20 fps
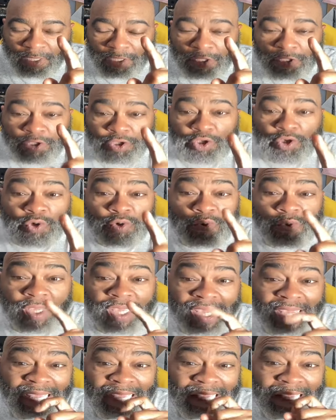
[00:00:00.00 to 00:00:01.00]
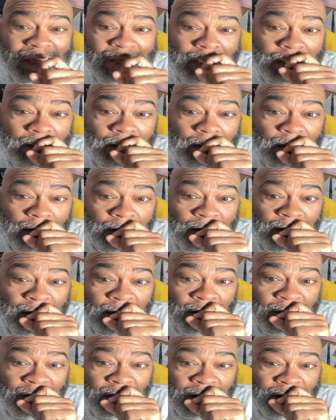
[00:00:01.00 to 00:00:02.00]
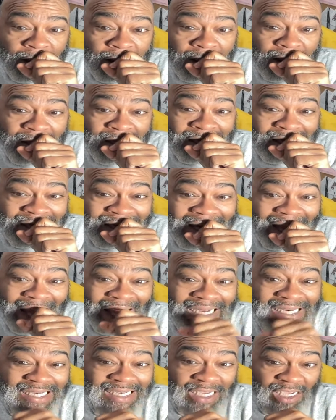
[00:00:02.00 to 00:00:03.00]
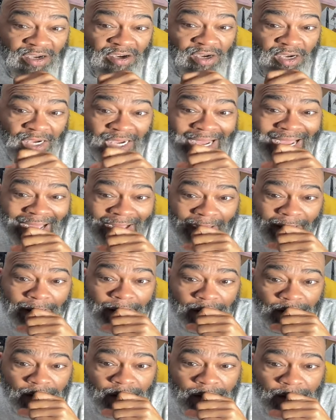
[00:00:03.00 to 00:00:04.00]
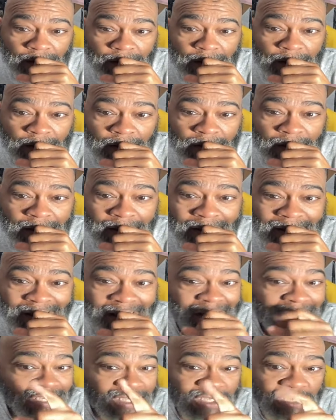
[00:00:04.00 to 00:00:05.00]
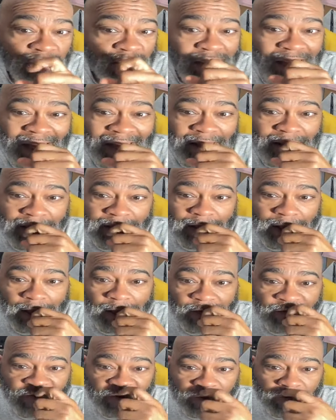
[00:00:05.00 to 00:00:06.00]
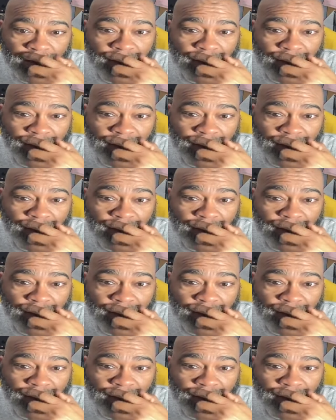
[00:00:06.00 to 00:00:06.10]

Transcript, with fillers: you can not tell a lie and still not get to heaven.